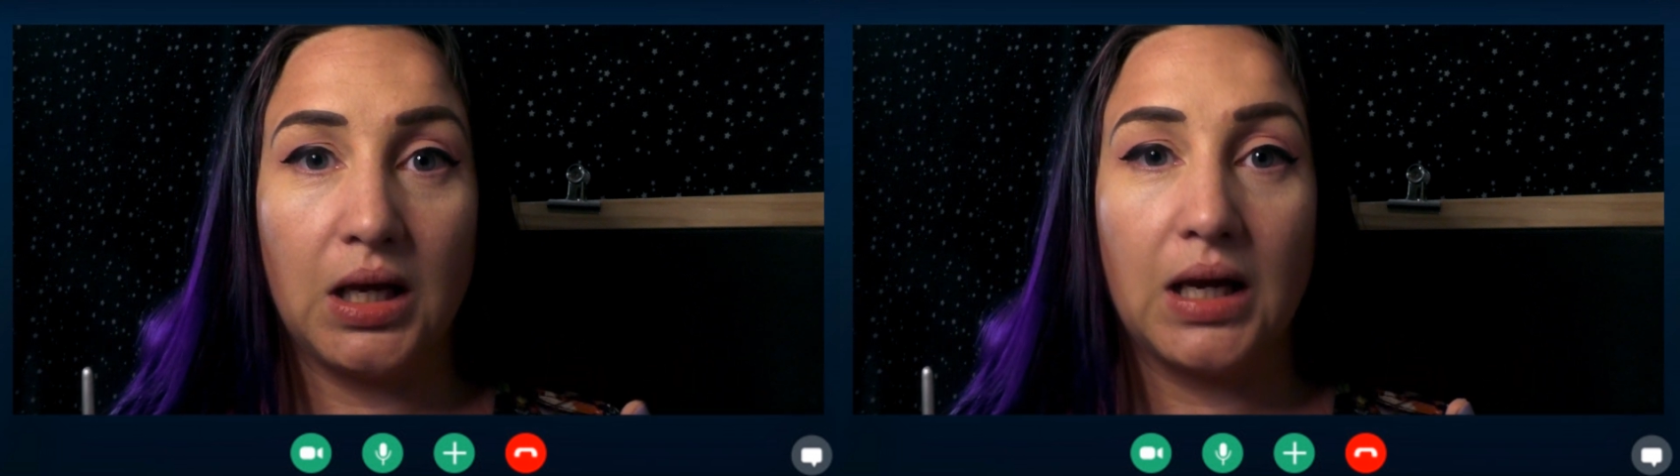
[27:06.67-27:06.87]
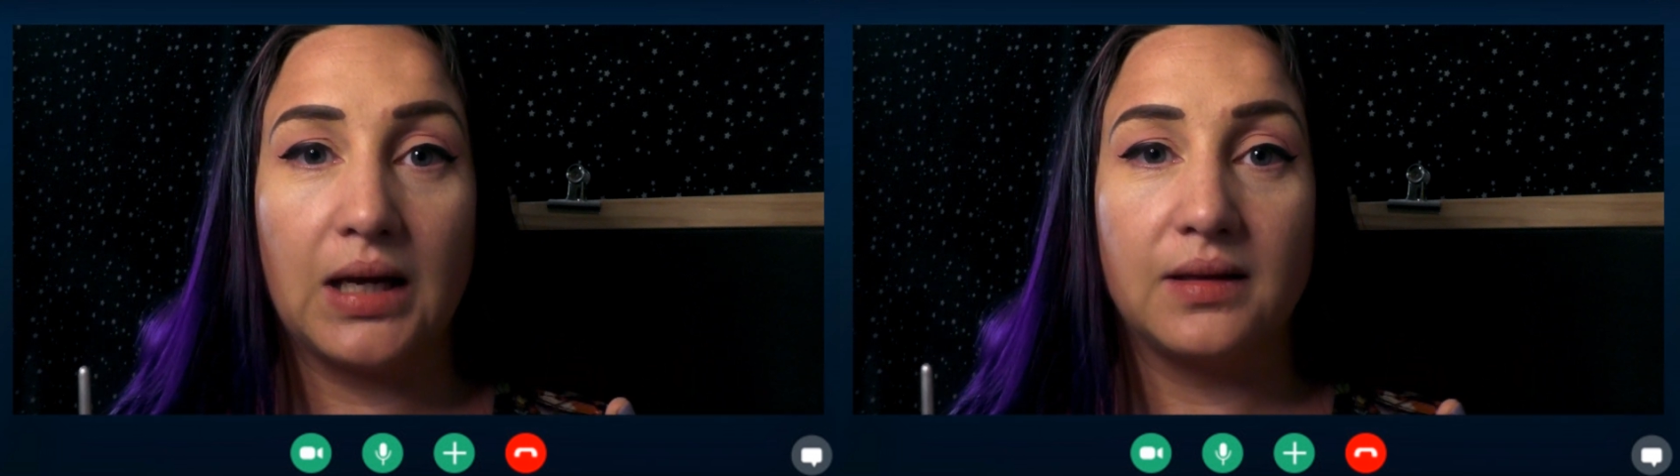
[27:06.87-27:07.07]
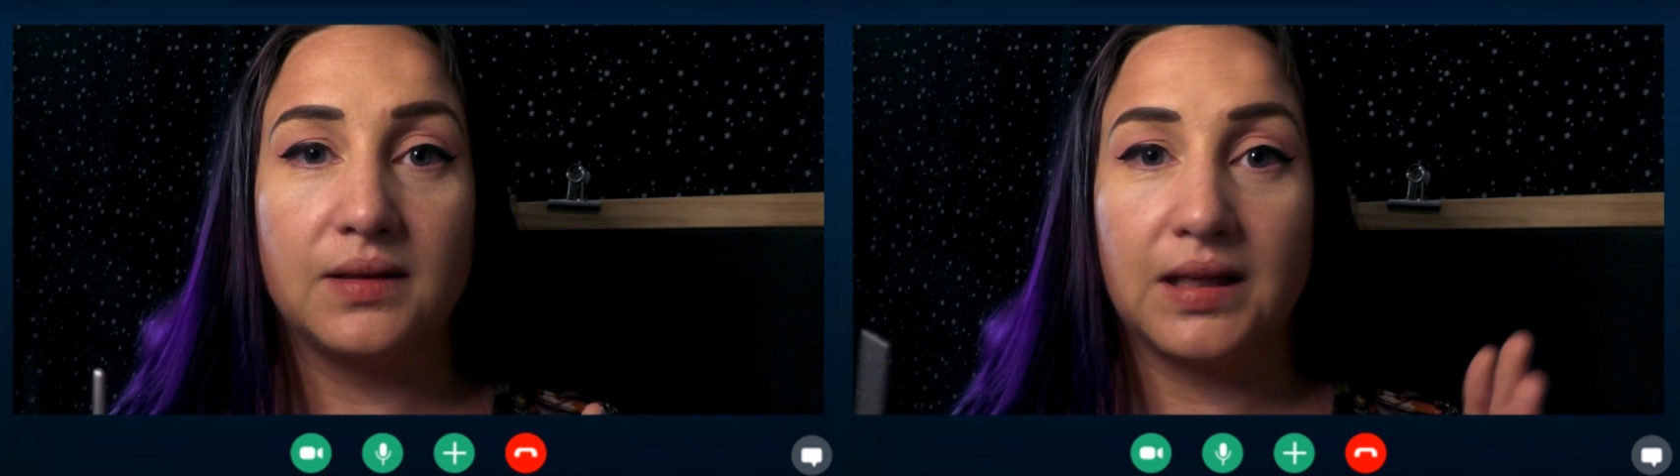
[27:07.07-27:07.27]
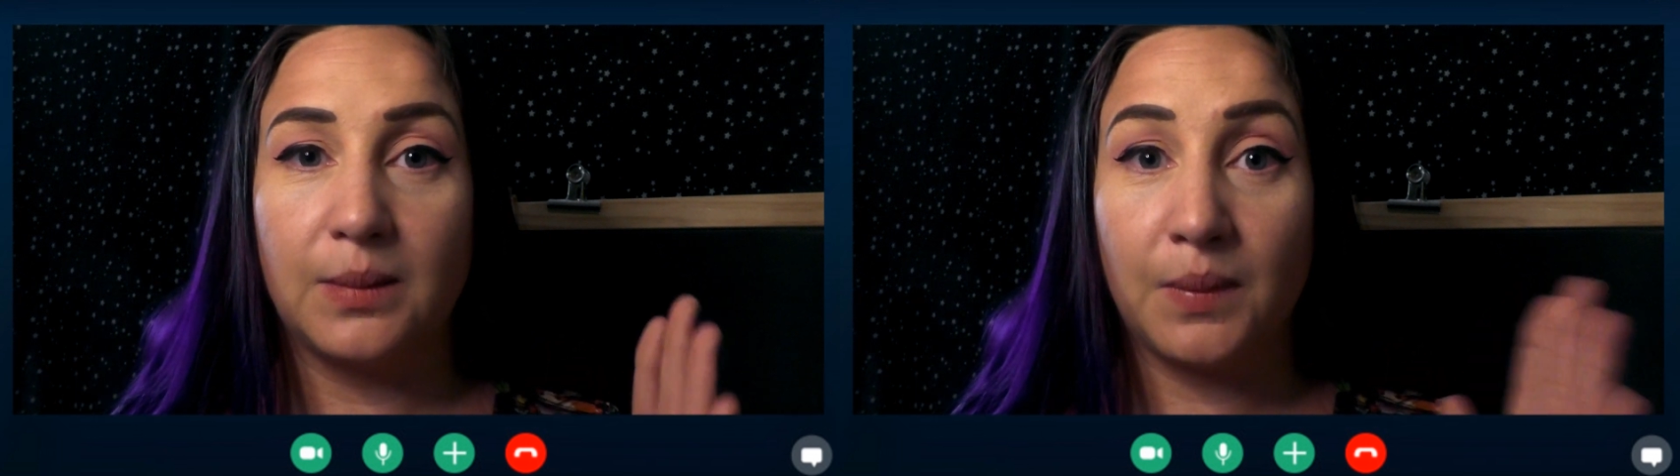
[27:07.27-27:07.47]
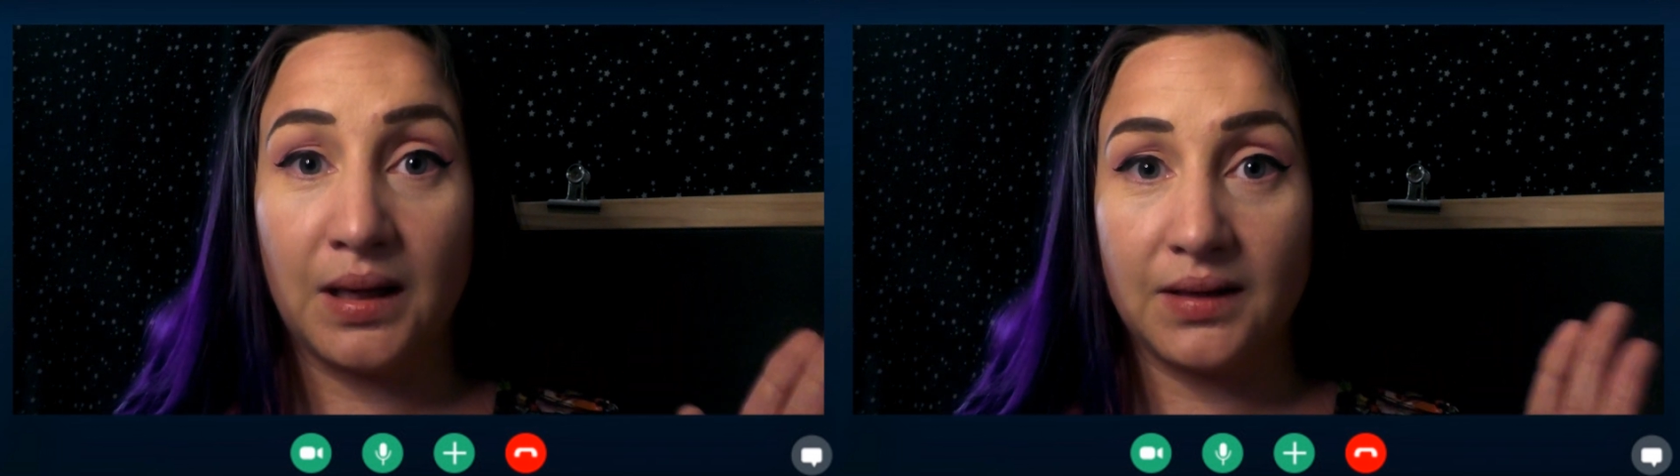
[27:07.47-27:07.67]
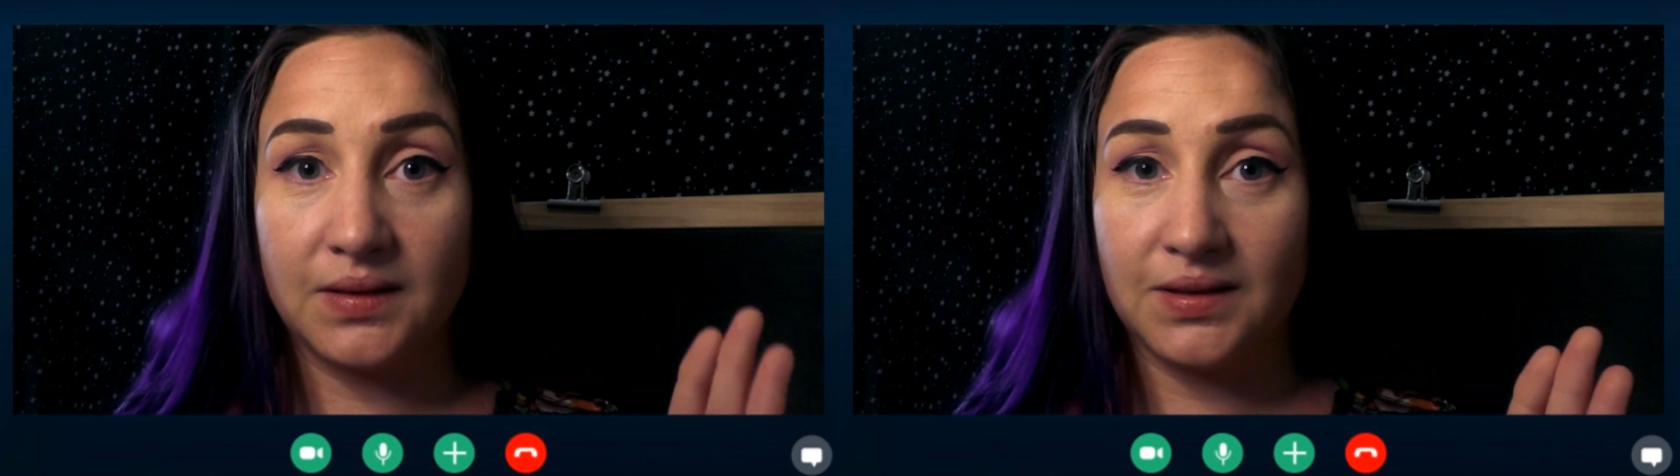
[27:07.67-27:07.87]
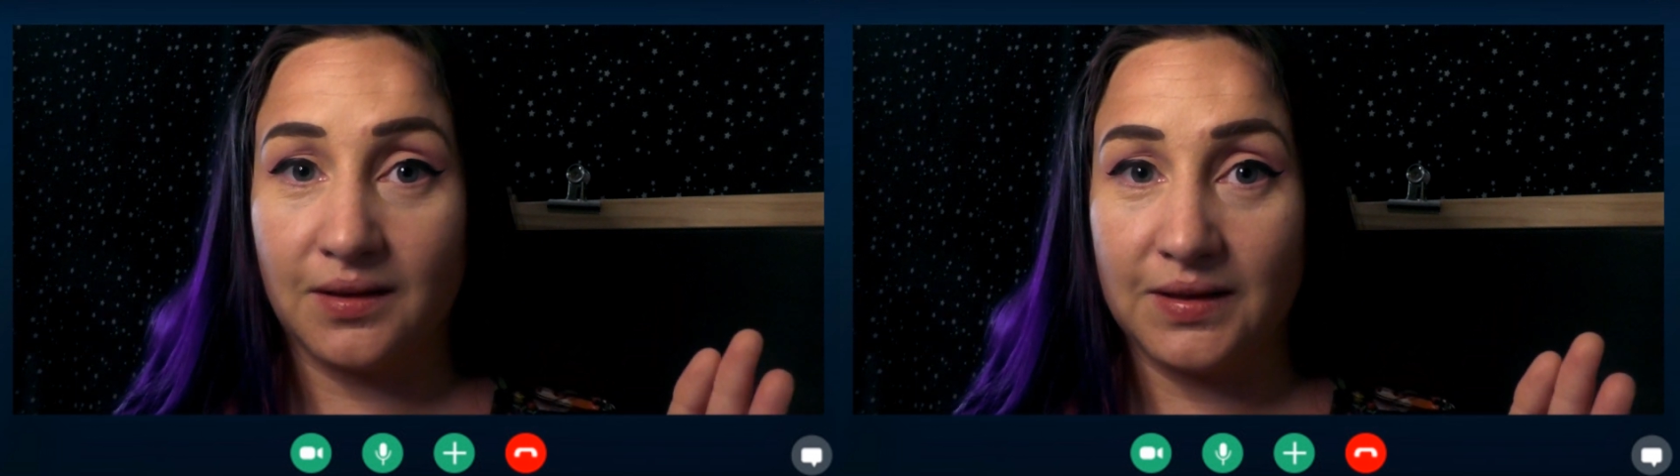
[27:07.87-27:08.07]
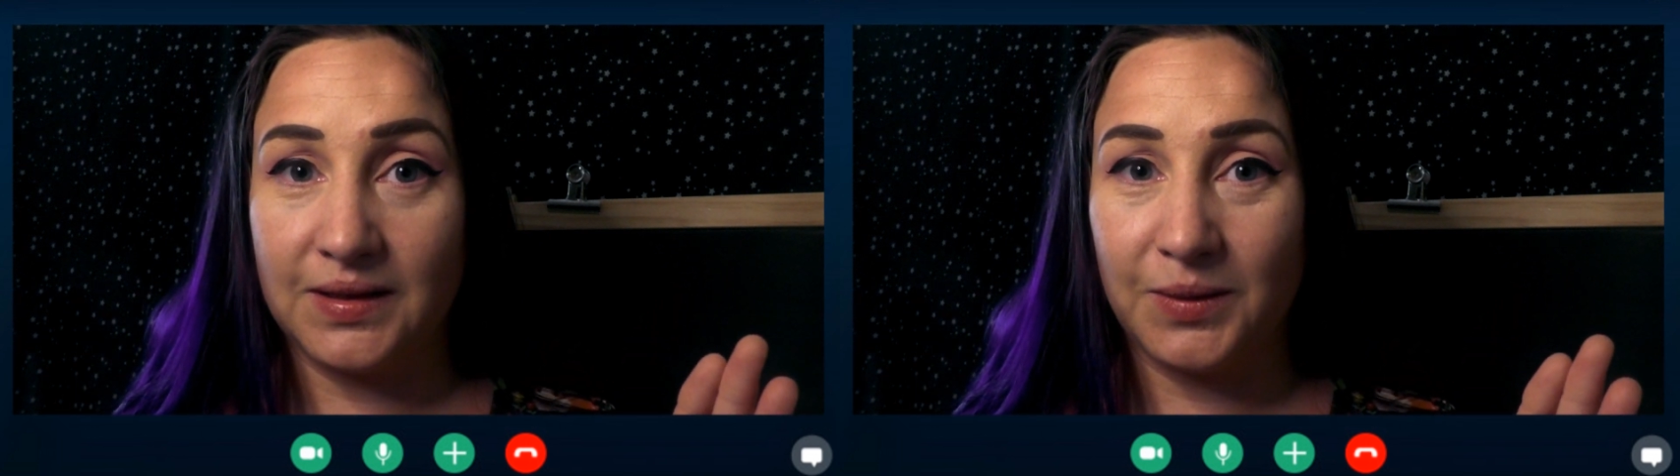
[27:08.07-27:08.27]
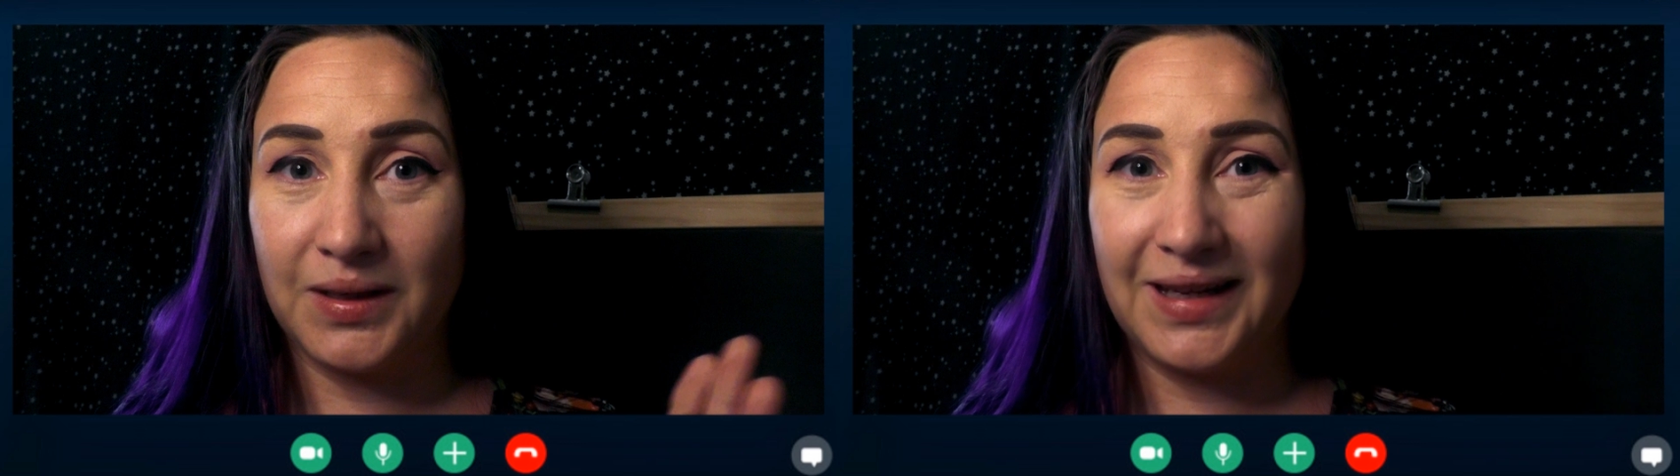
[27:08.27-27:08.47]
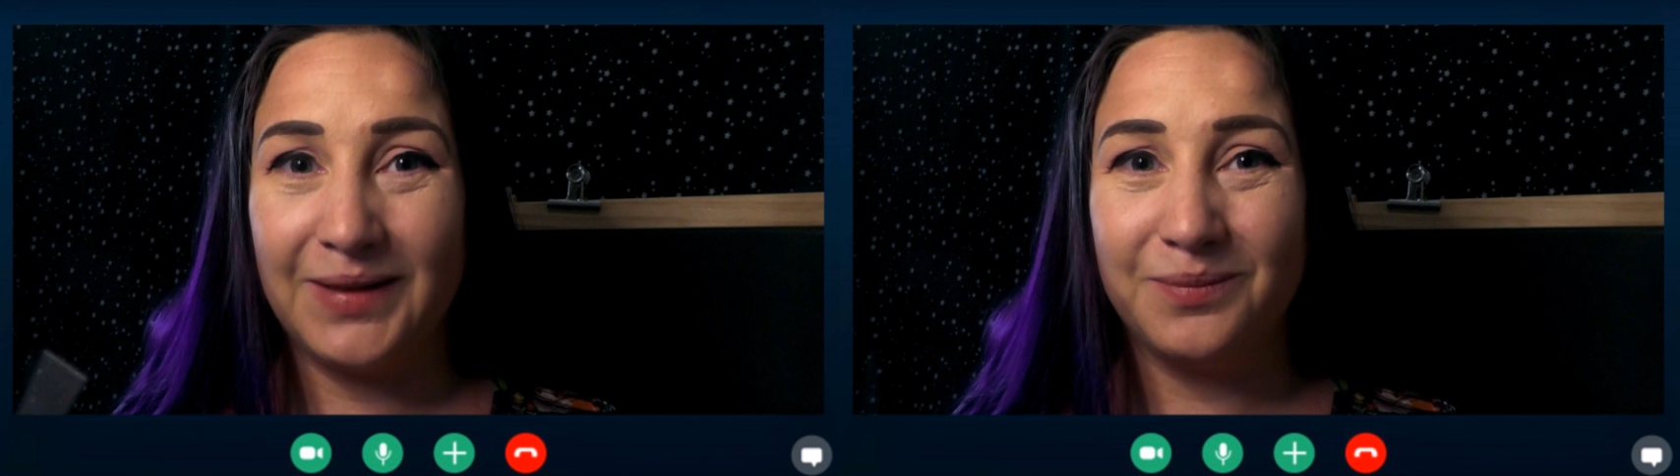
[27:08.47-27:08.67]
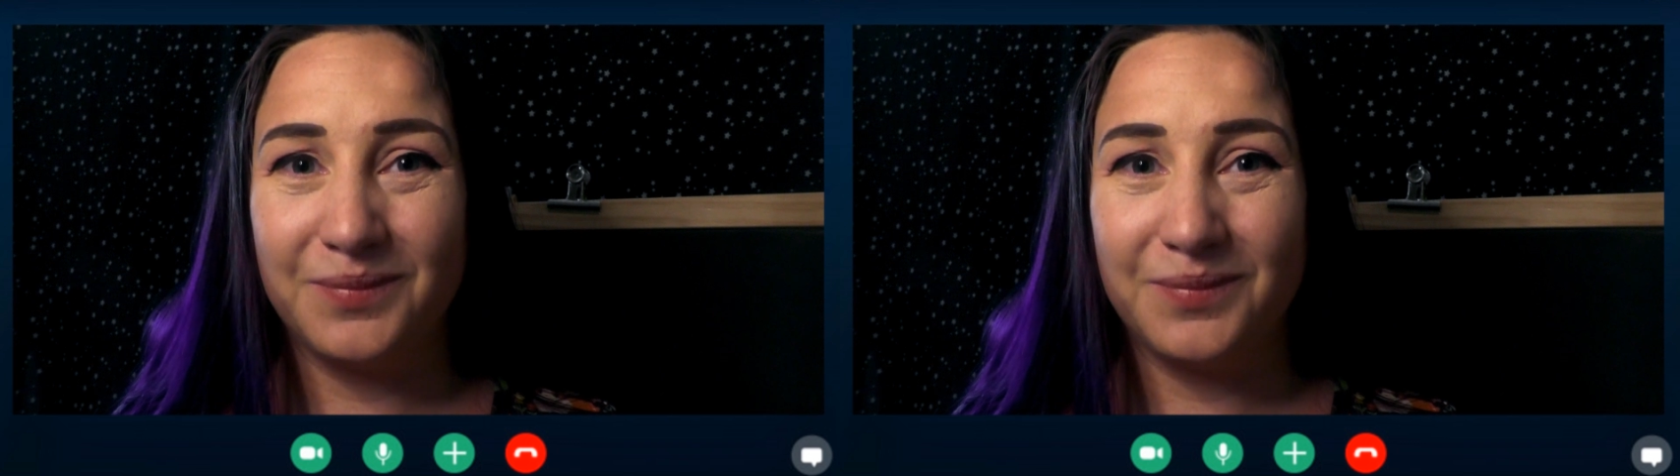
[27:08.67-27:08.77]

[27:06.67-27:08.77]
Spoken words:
as a max size, okay?